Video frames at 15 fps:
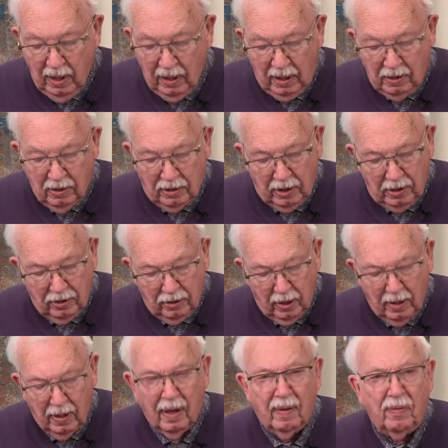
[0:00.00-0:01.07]

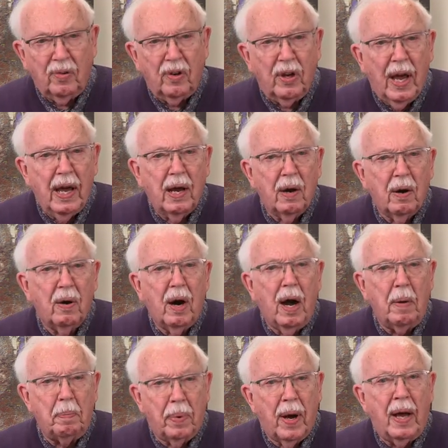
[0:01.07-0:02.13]
consisted of layer
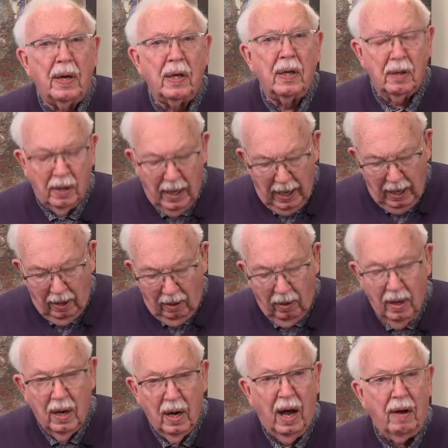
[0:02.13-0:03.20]
upon layer